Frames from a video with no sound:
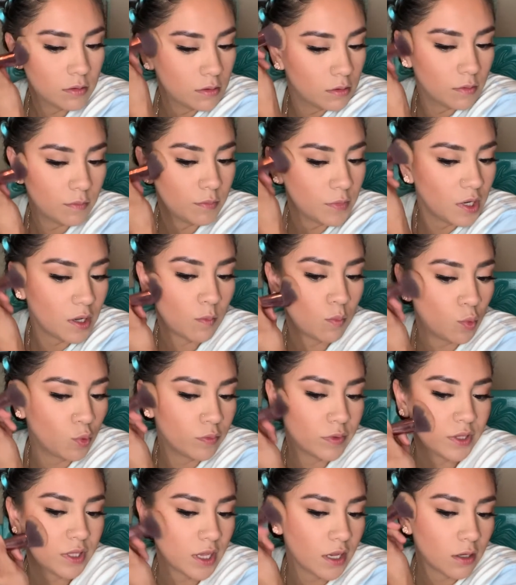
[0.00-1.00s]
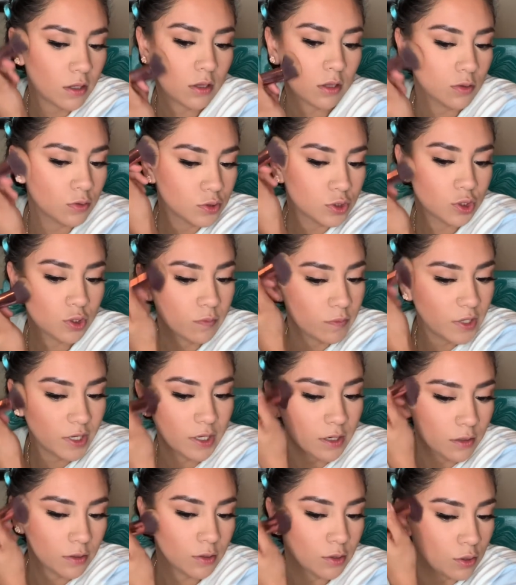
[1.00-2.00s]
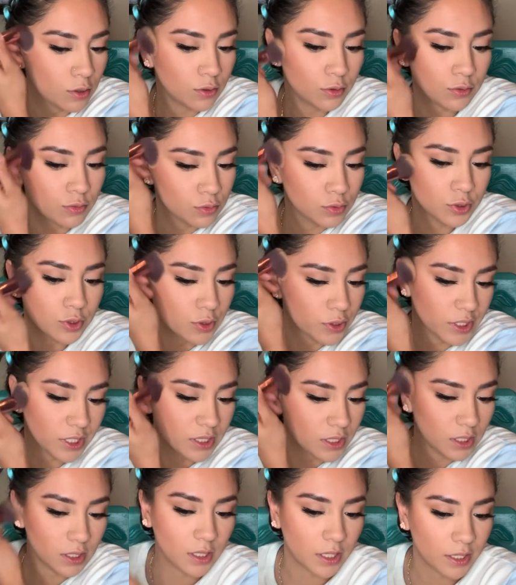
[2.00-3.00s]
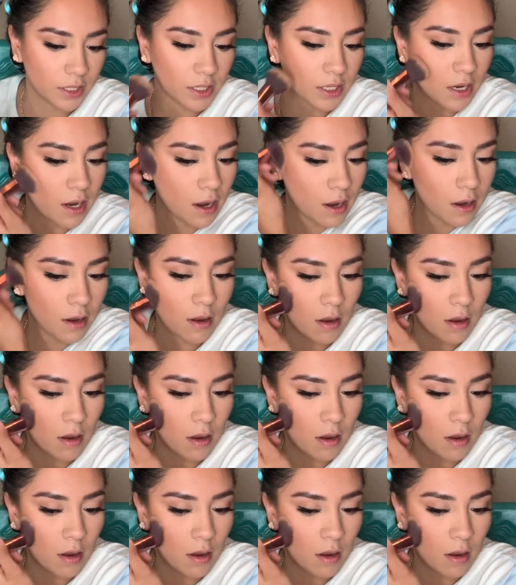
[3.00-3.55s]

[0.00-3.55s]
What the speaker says: I'm not moving that close to my nose or anything like that.